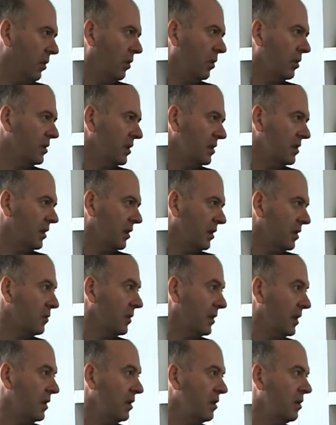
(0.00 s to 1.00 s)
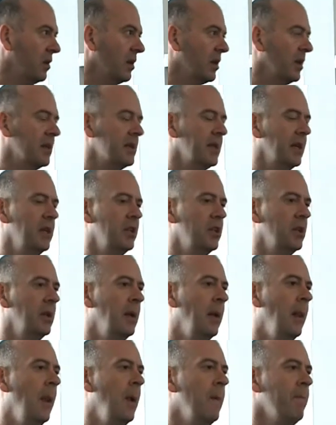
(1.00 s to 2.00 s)
porters and others within the organisation.
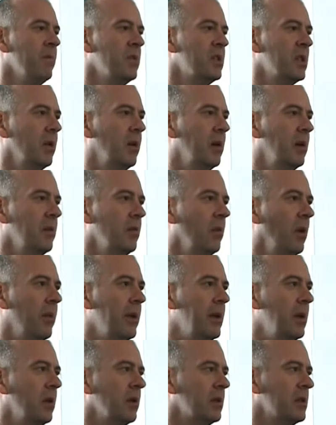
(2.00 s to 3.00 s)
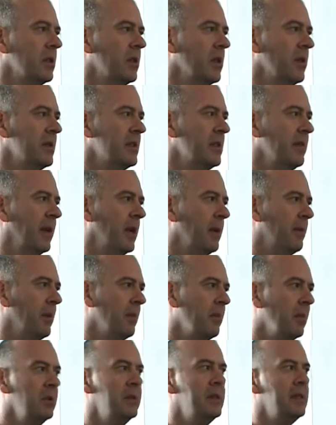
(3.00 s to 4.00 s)
So what we look to do is develop
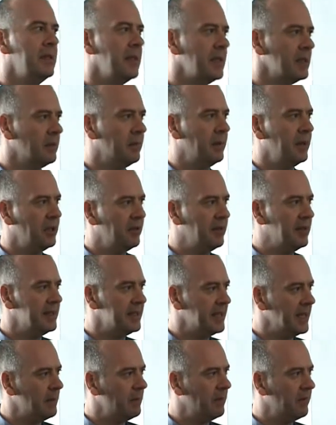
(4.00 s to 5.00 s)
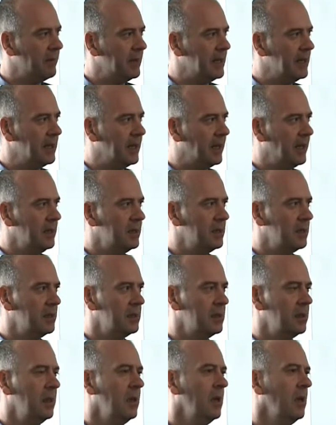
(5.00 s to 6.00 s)
a multidisciplinary team of
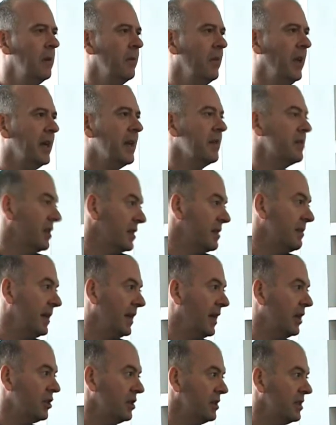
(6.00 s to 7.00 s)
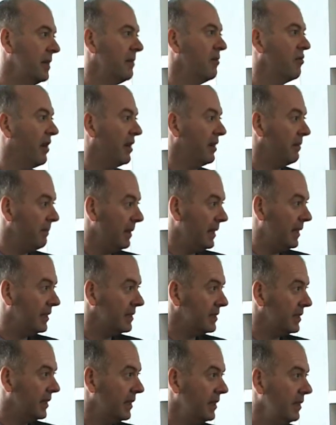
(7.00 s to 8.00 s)
mediators. That gives the mediation team
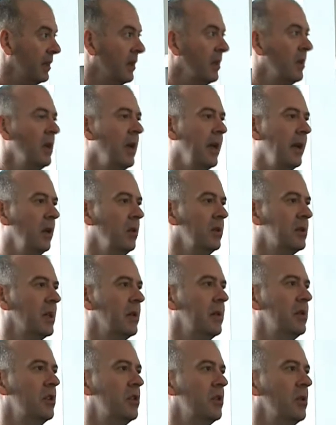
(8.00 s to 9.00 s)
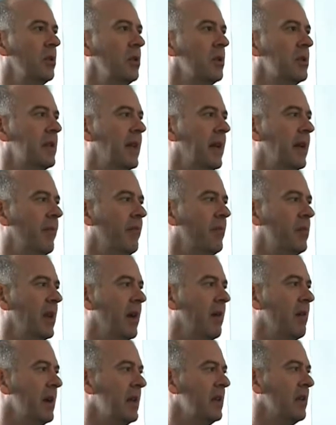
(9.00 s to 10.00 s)
credibility, and it also ensures that
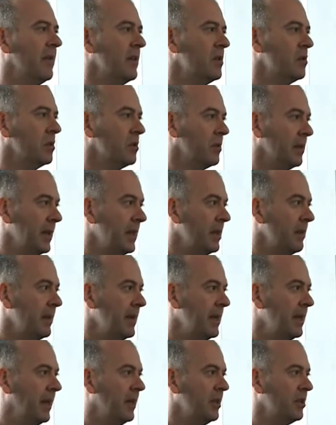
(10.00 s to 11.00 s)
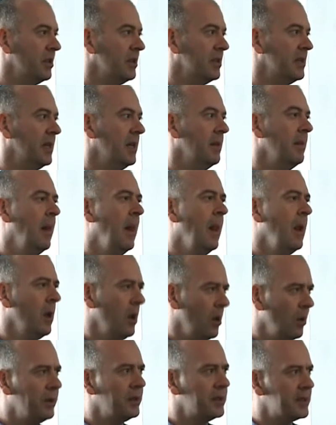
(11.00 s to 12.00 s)
there are individuals within the mediation team
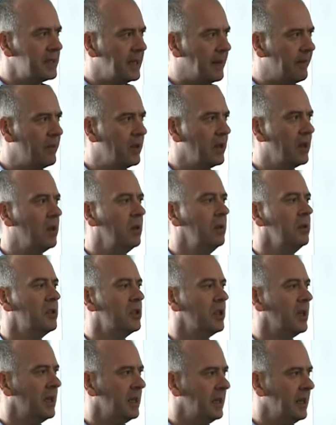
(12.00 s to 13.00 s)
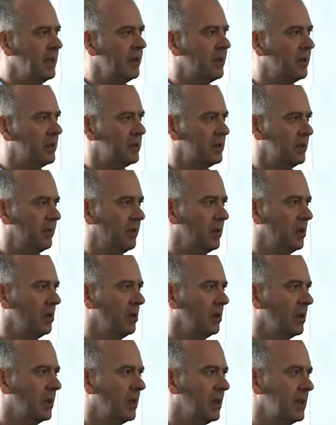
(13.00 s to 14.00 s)
who understand the culture and ethos of the
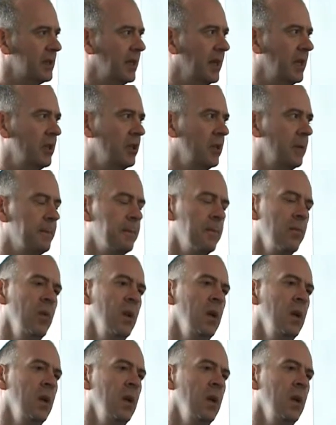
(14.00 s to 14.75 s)
organisation.